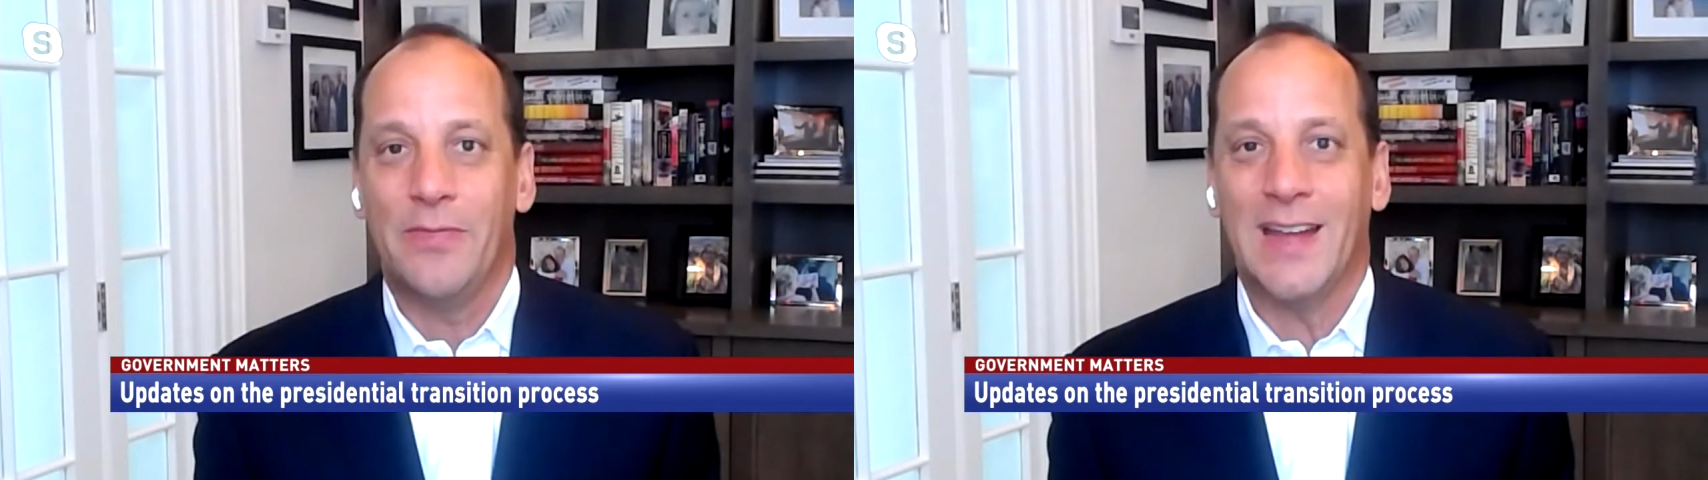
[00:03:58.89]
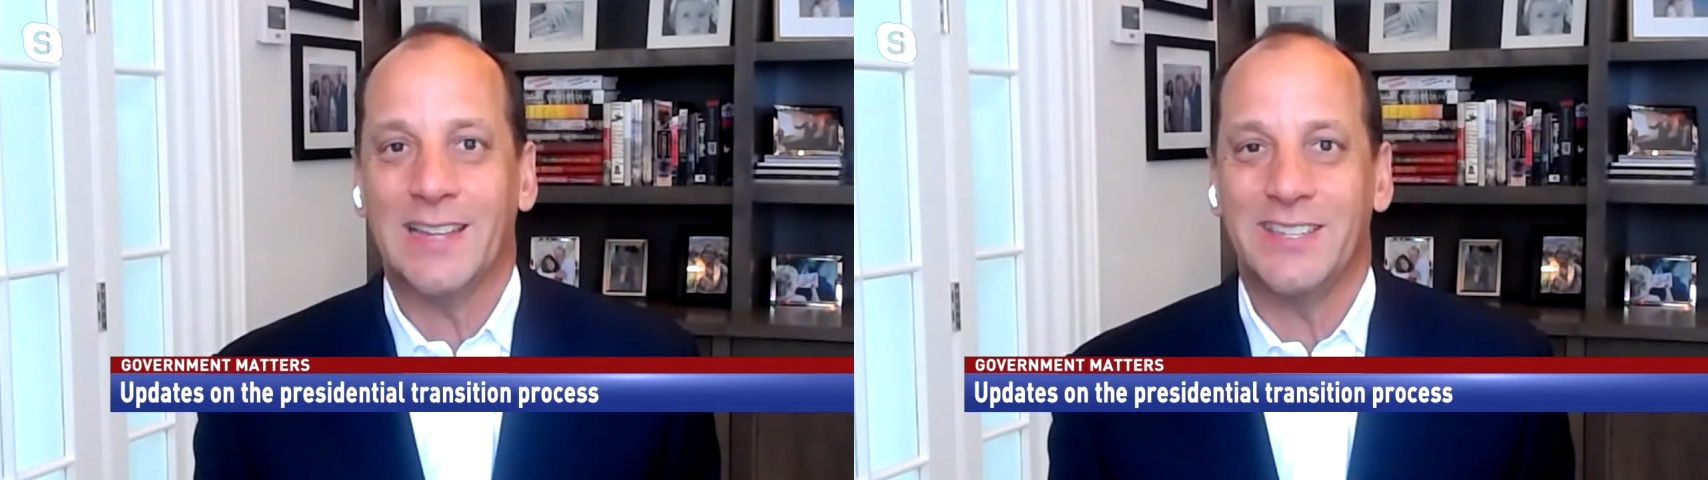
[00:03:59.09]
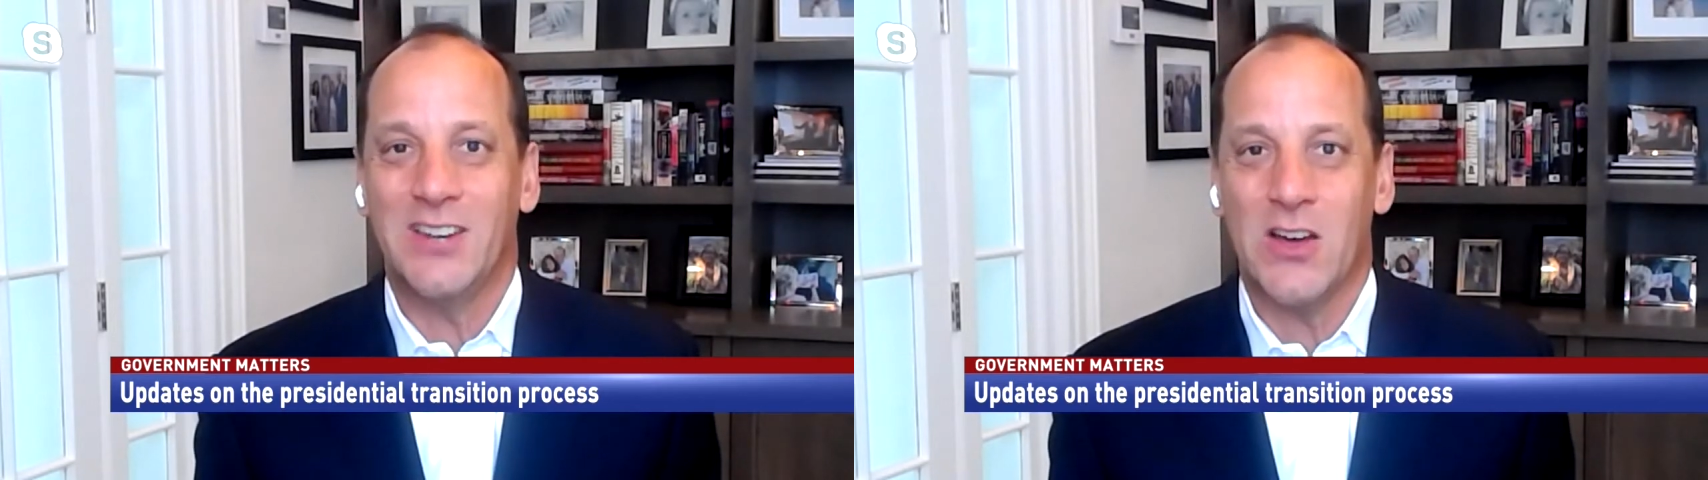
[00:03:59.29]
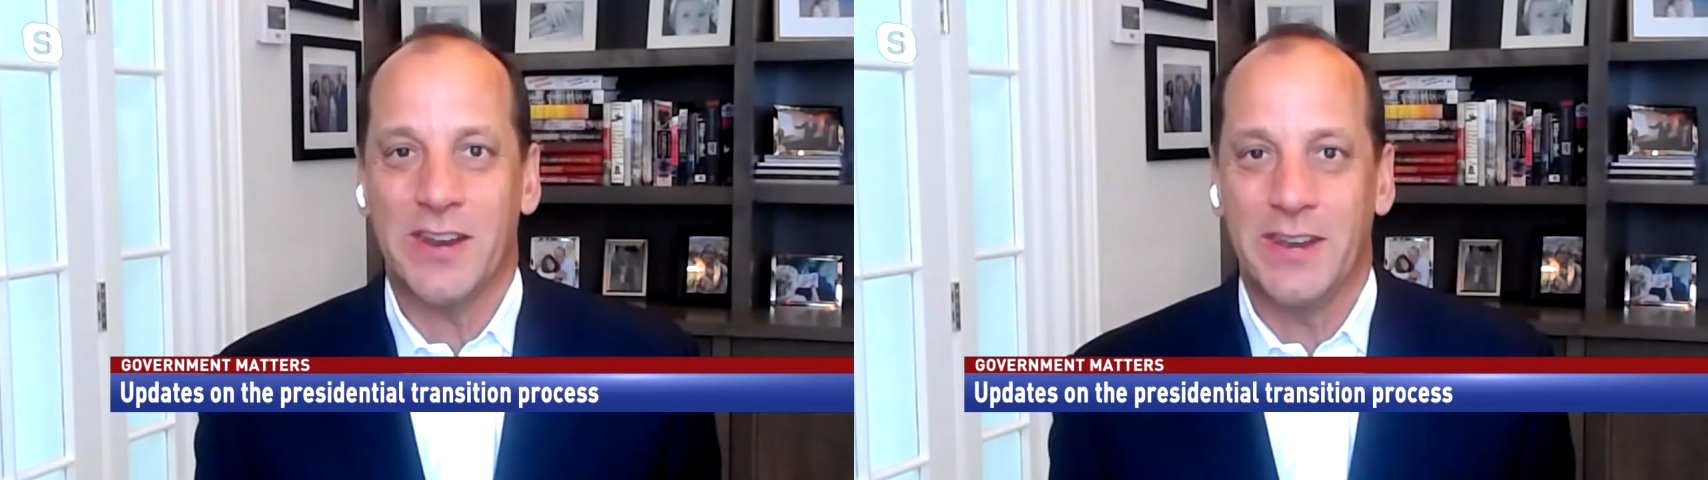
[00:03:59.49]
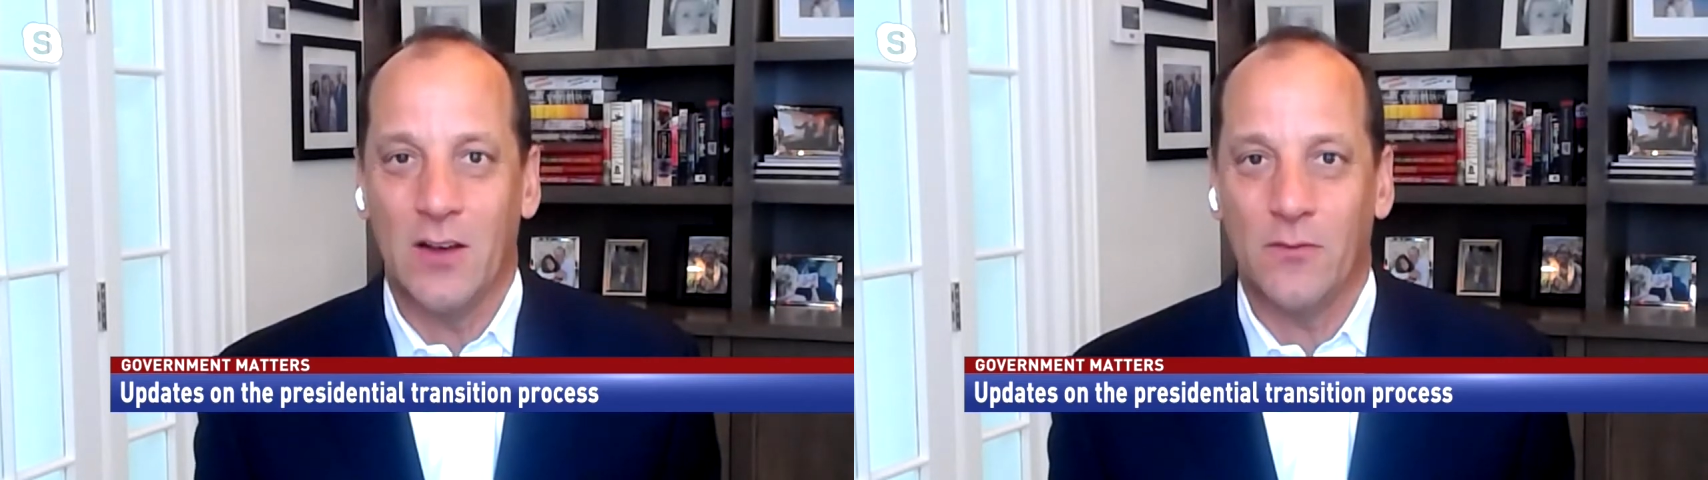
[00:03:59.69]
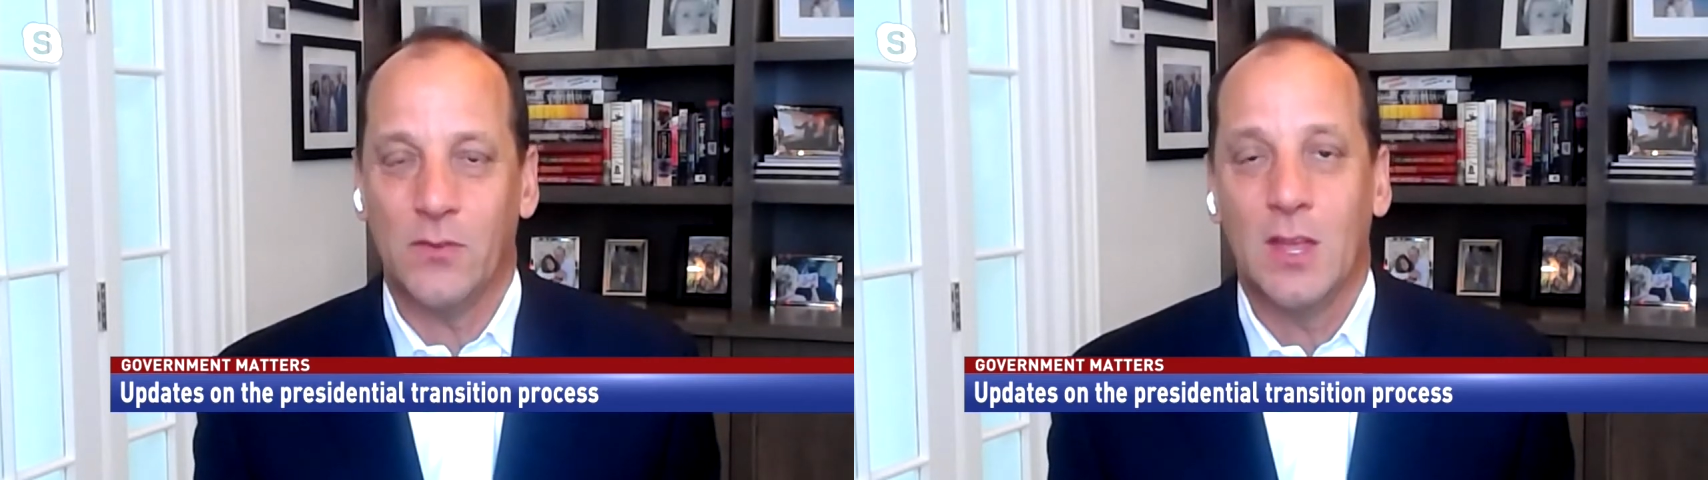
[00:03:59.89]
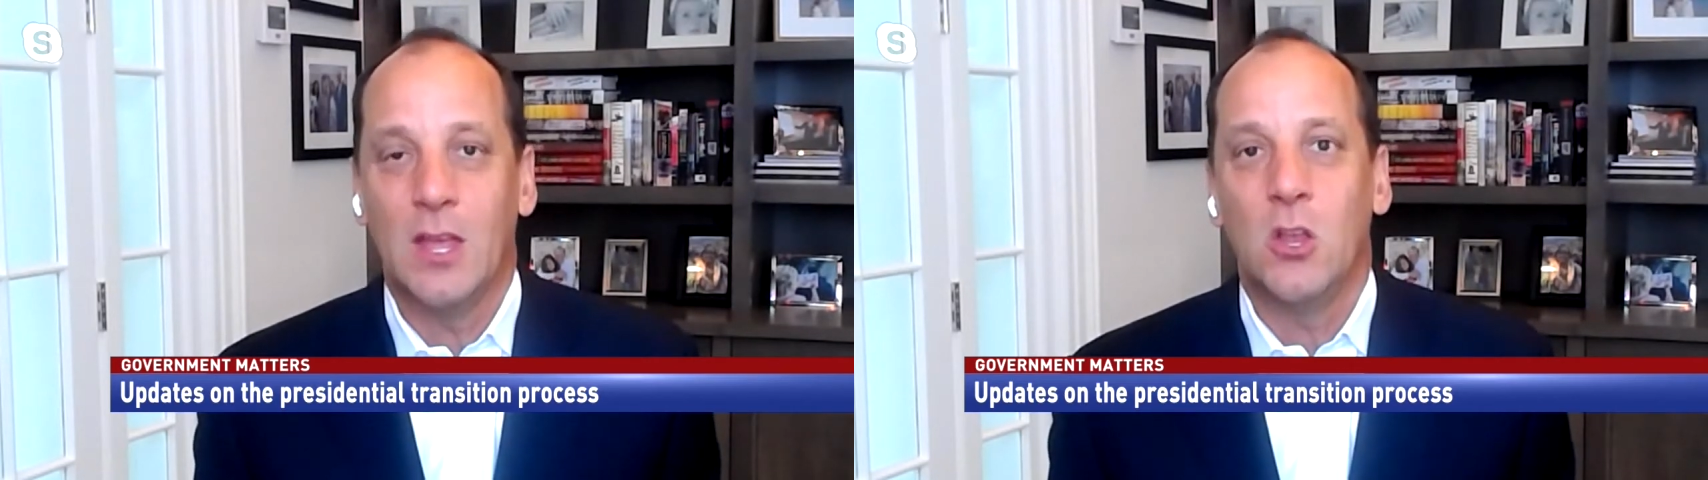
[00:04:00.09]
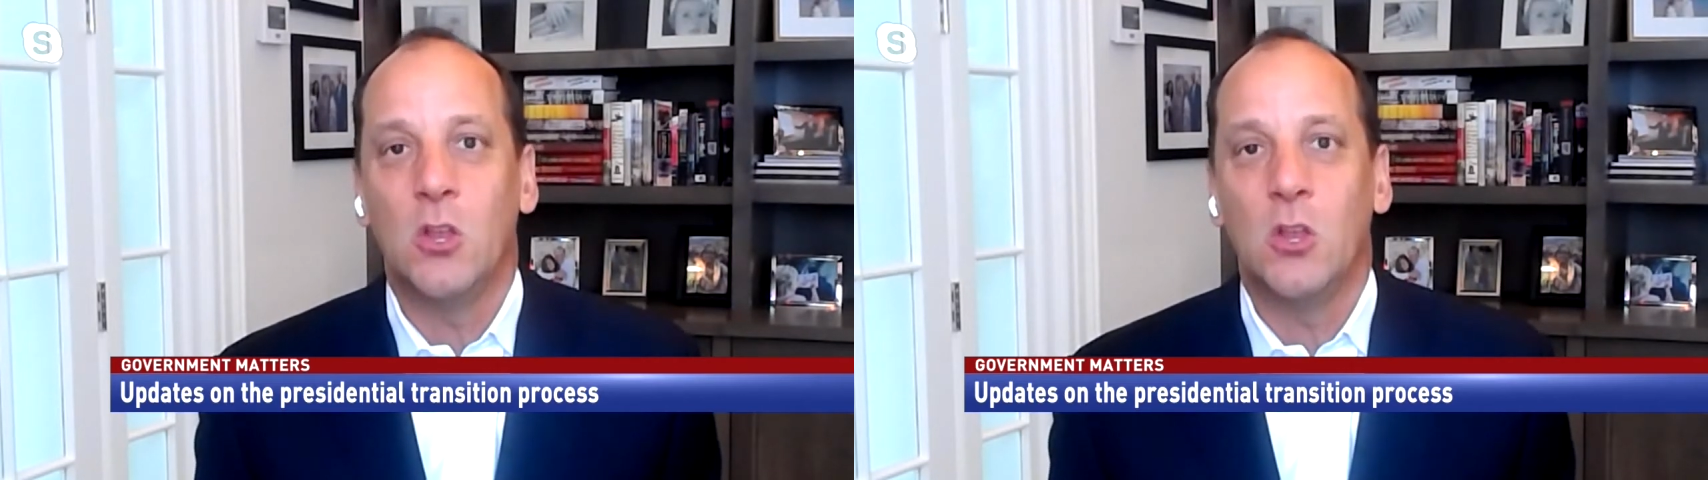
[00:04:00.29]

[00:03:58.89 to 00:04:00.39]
that's not enough.